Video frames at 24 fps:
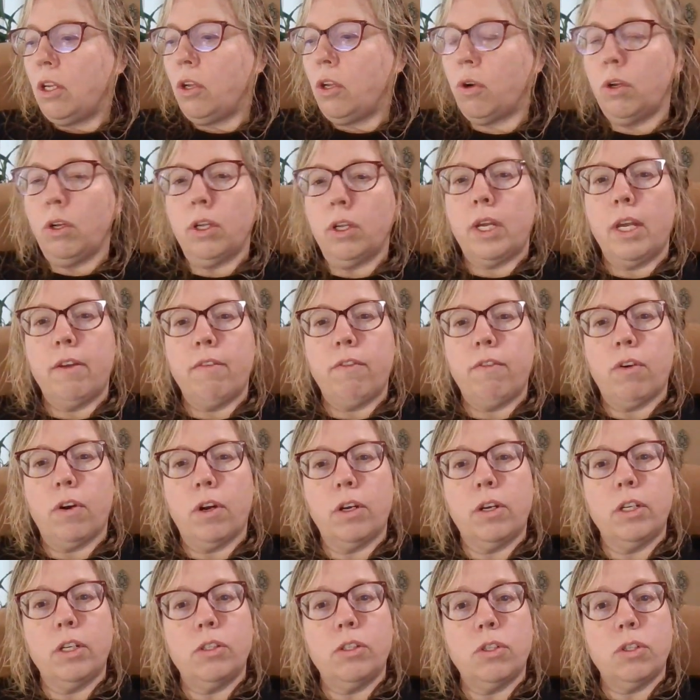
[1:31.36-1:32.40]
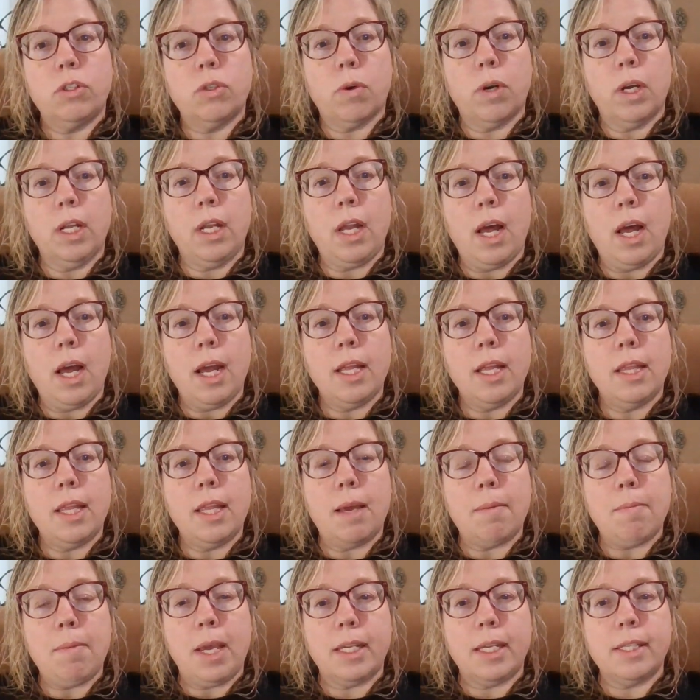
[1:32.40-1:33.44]
You're looking for a good storyline
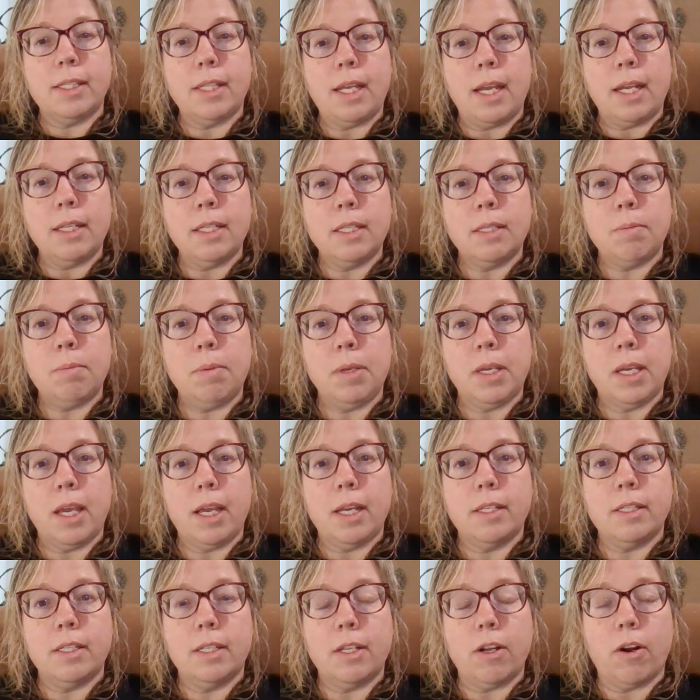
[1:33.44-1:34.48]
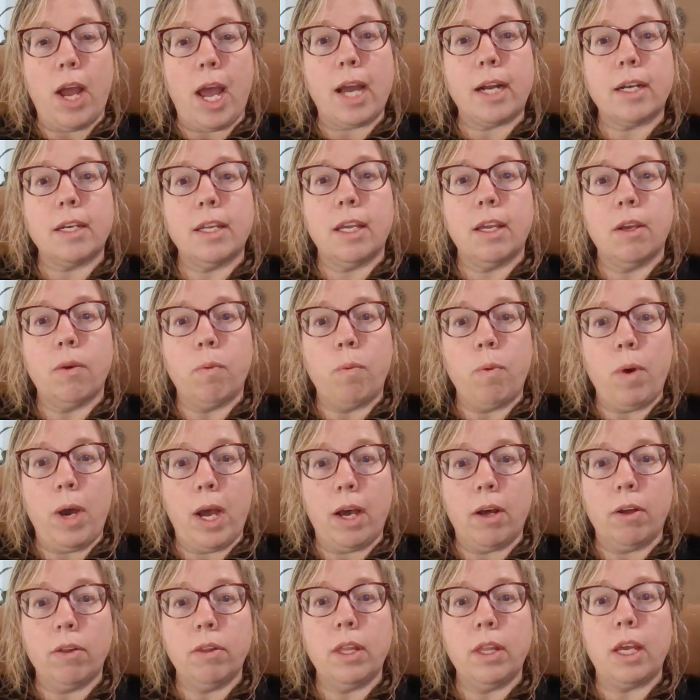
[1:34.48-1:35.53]
that makes sense because they're acting it
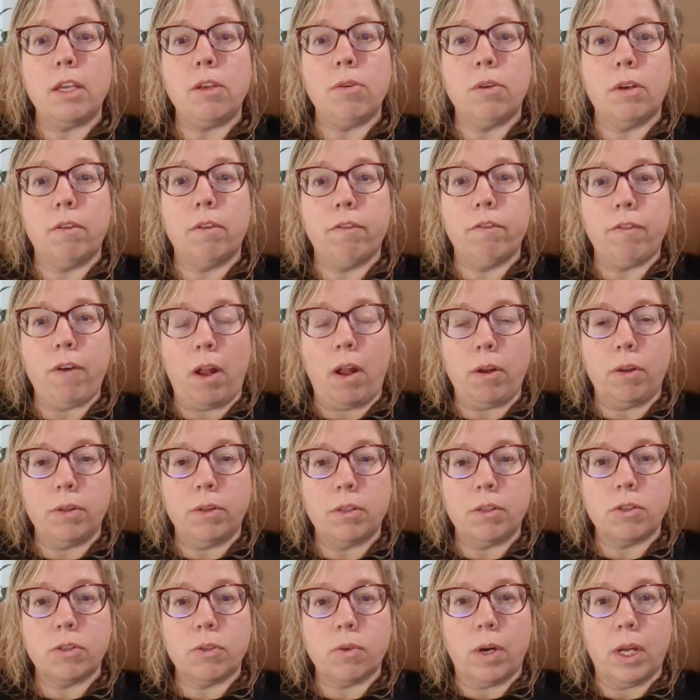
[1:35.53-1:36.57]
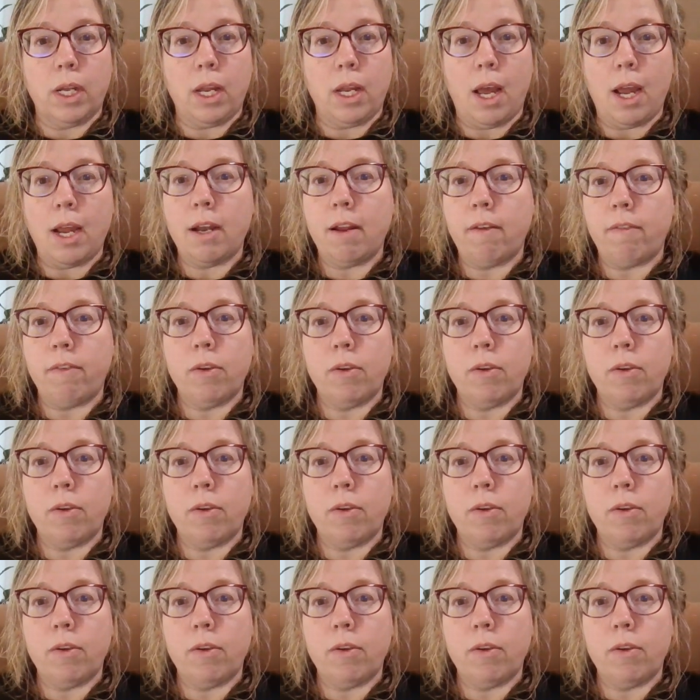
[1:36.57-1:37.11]
well, that you can follow the storyline.